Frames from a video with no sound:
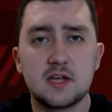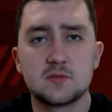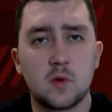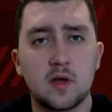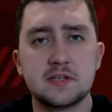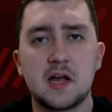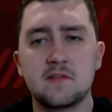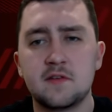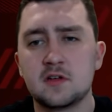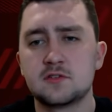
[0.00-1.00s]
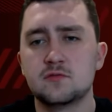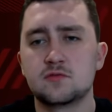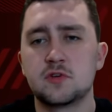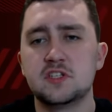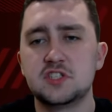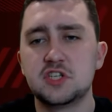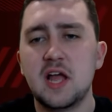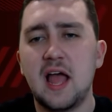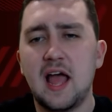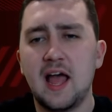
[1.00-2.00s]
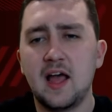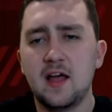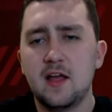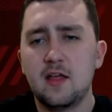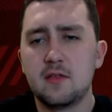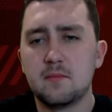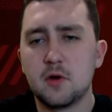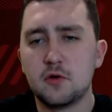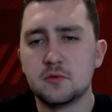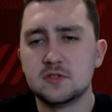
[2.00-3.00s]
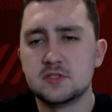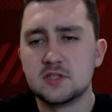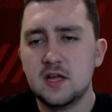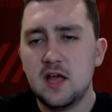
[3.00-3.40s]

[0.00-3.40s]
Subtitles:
That's why he's out of Arsenal's reach at the moment.